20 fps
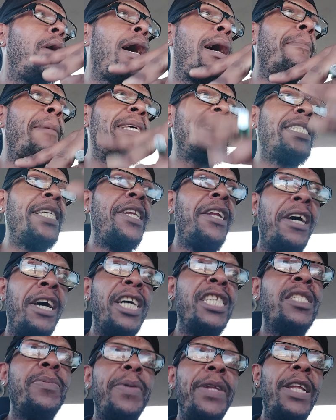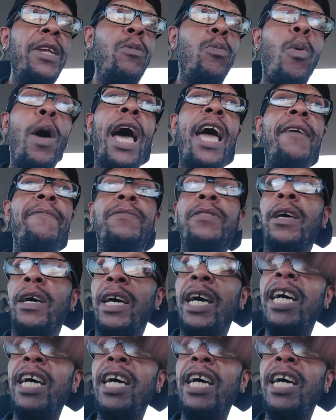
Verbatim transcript: um, I seen a husband and wife. The